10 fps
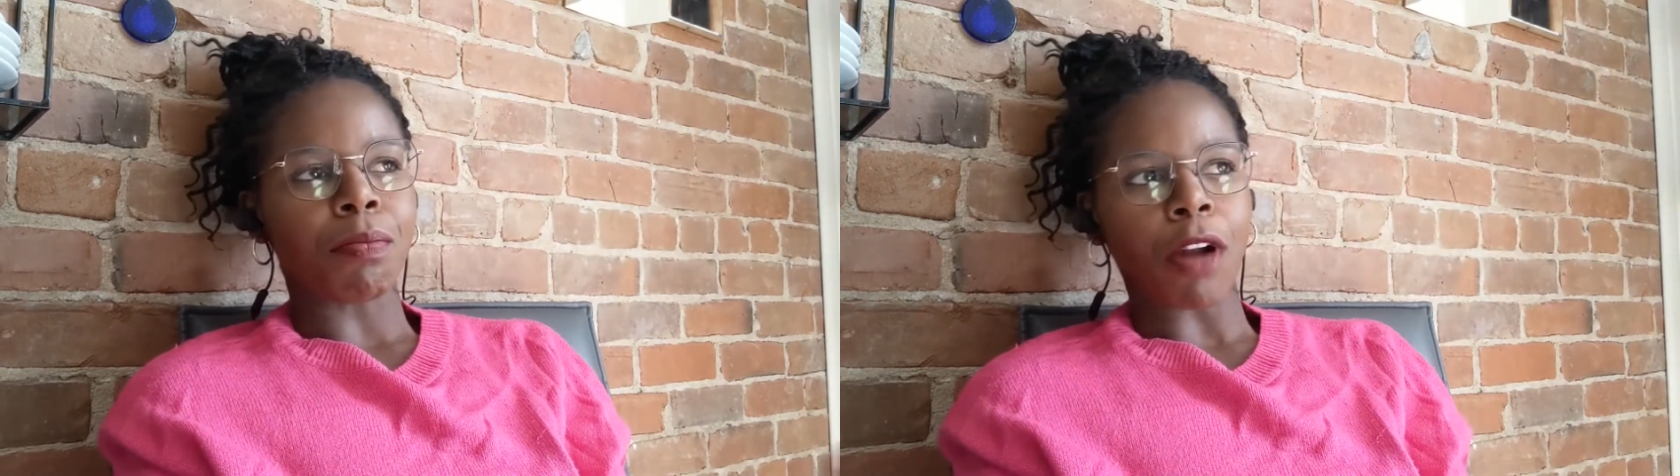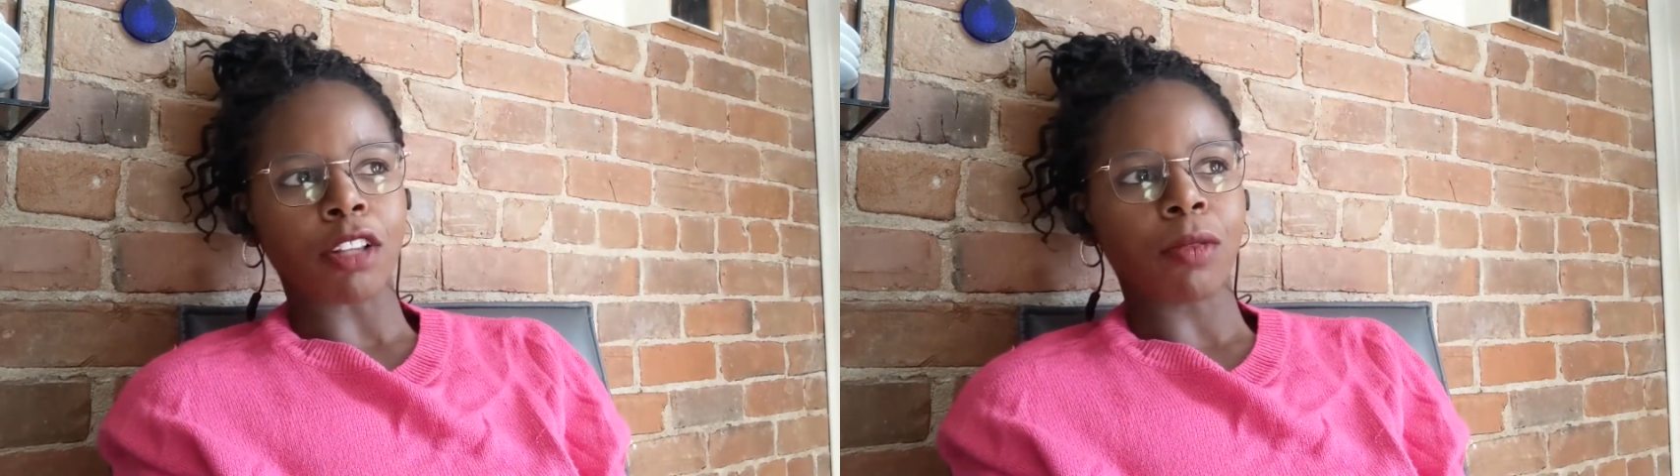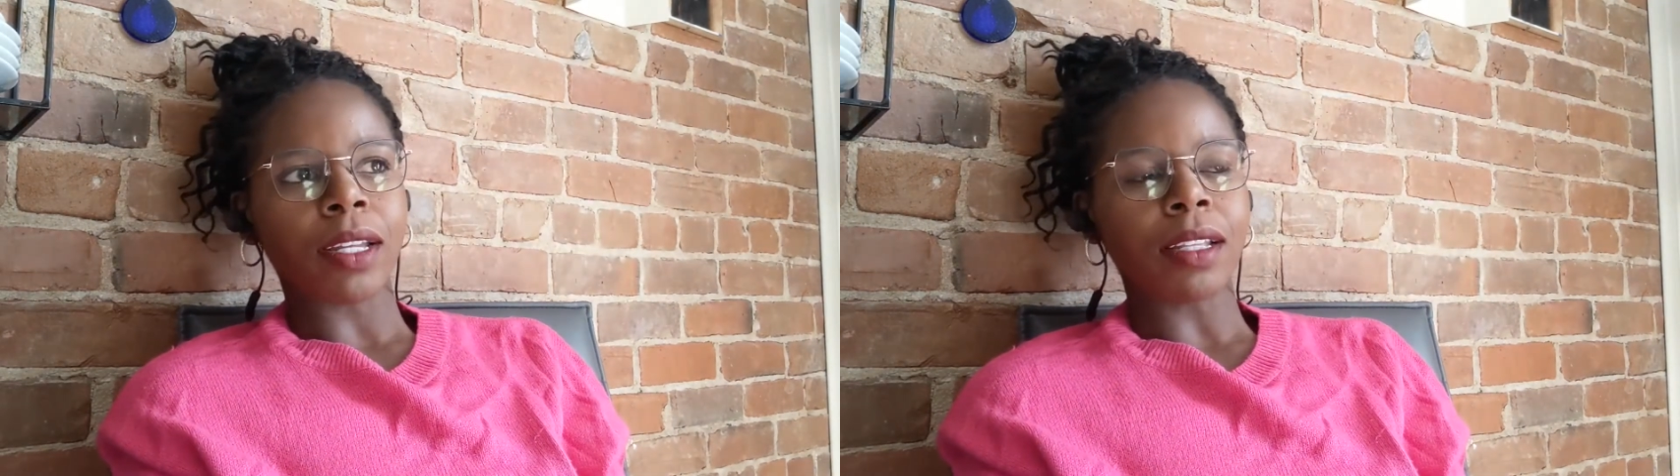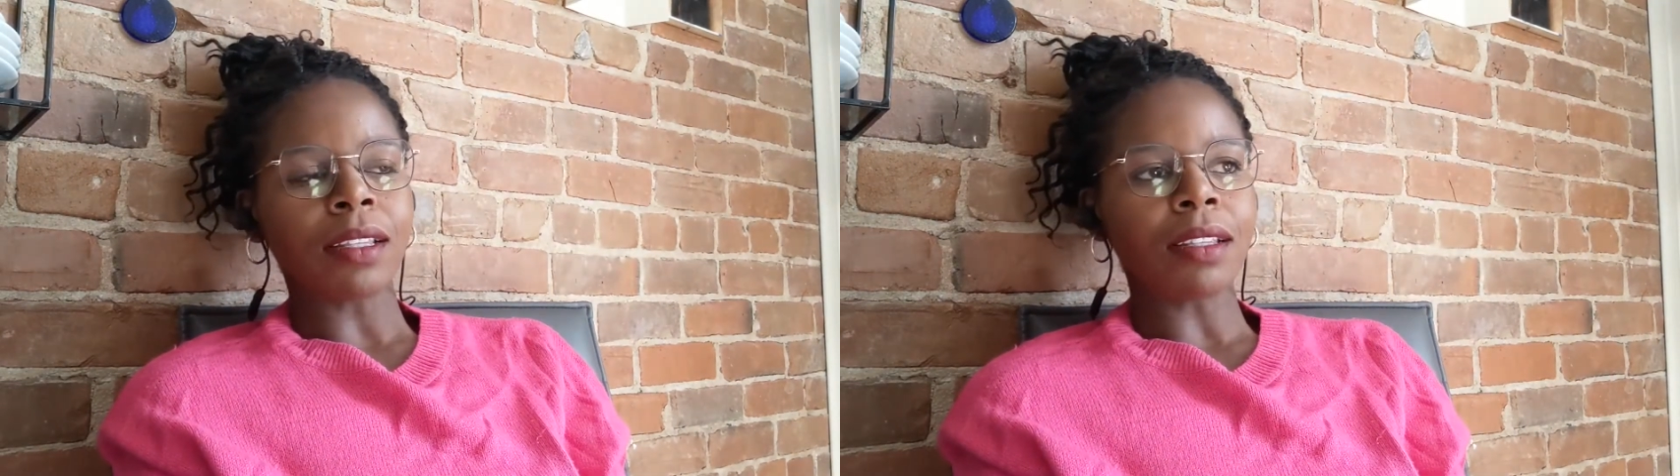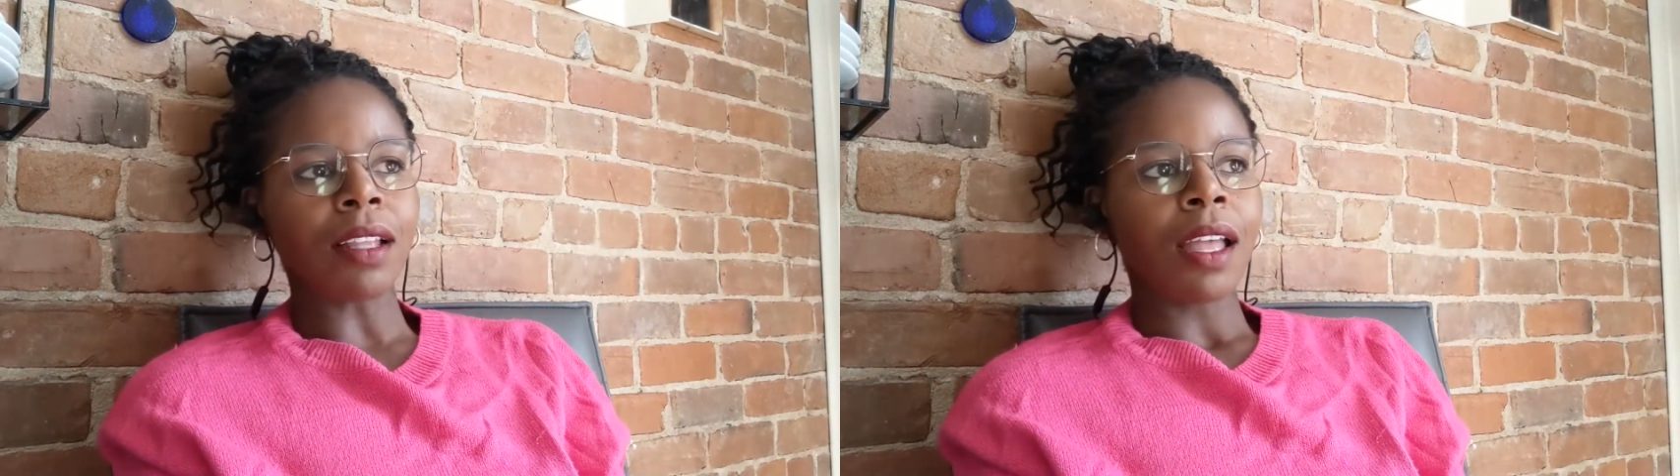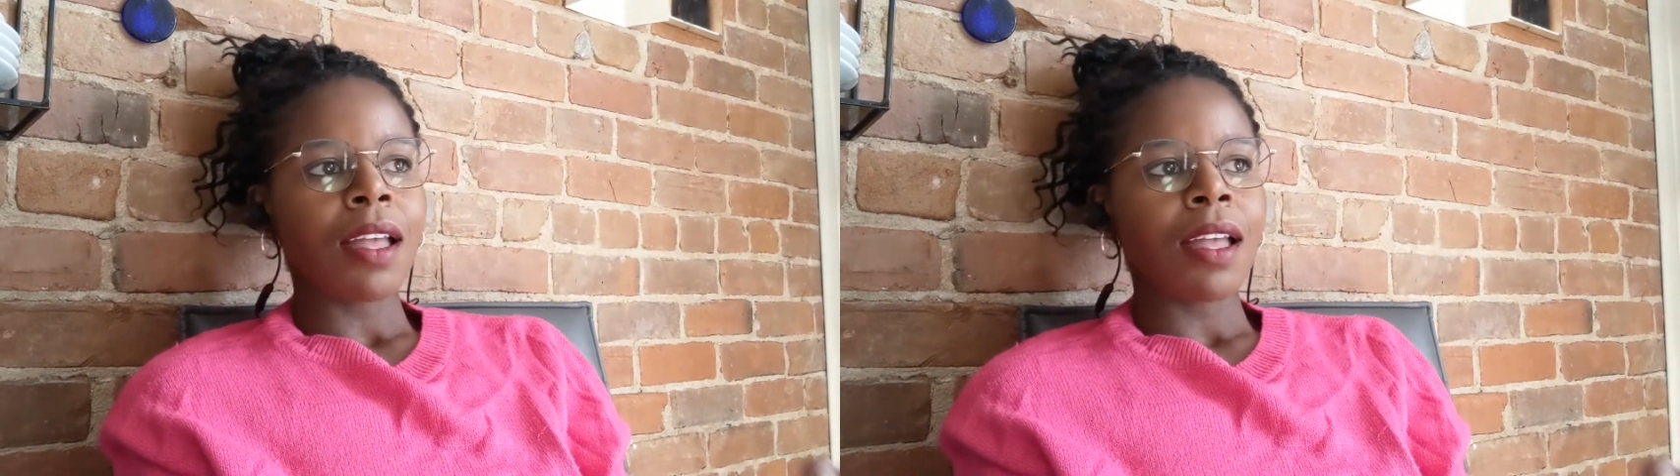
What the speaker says: Bronwyn.